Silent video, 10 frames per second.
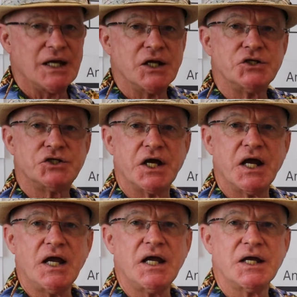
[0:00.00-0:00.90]

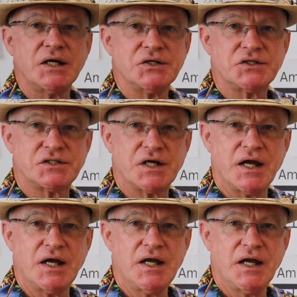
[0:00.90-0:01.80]
G,
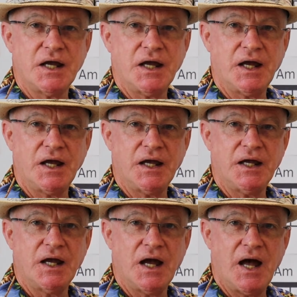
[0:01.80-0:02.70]
C, E,
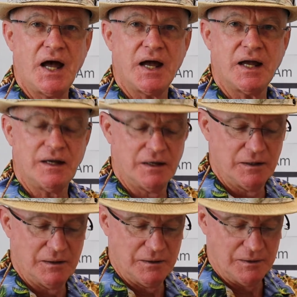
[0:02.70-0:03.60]
A.
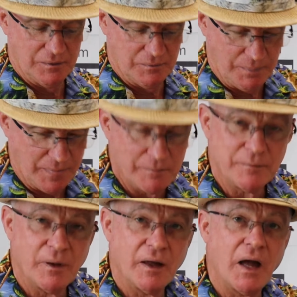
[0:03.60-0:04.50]

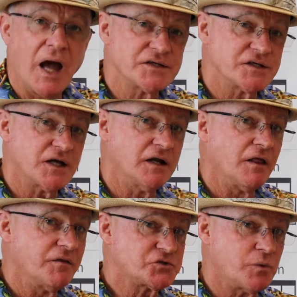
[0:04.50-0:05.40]
As I said,
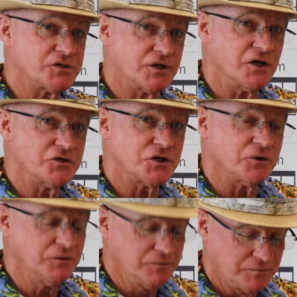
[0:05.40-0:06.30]
this one's not in
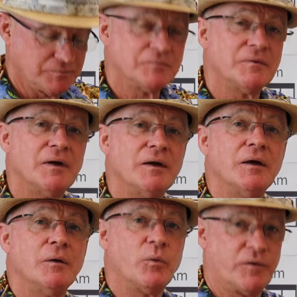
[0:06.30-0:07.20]
tune,
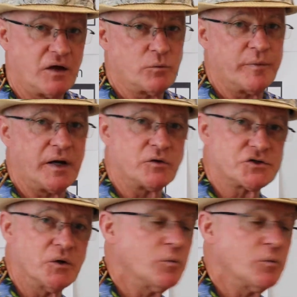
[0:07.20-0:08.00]
but it soon